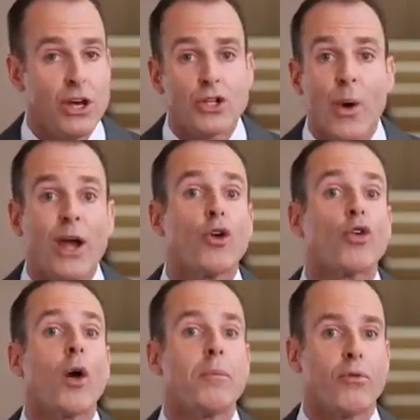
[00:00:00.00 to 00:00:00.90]
So I
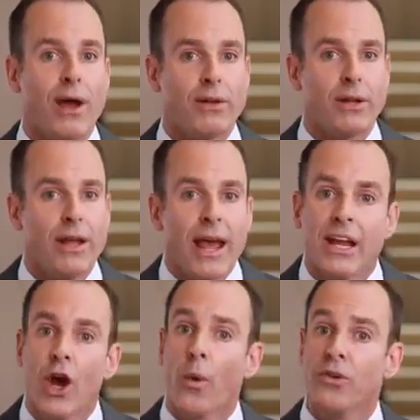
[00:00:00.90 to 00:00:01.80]
grew up around it. And
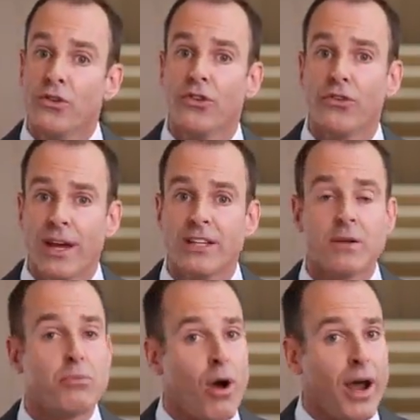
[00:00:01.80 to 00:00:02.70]
he always used to say, he
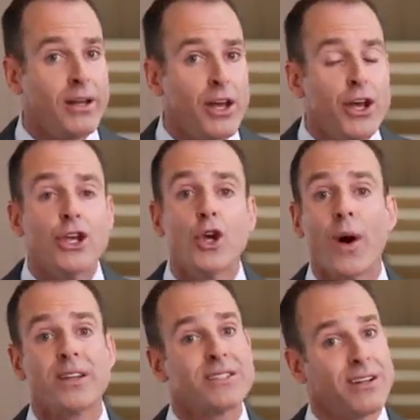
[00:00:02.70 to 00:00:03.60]
said, Brian, you can go
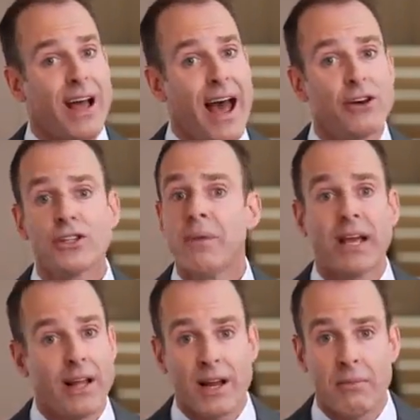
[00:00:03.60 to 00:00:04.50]
out and sell a house and make
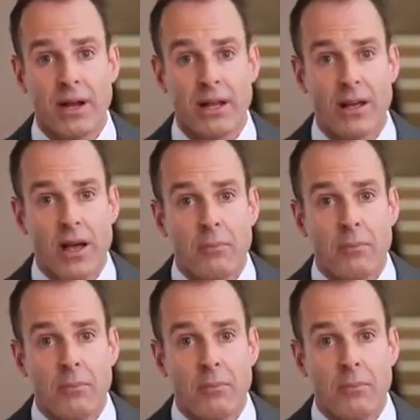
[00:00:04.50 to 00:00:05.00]
a lot of money.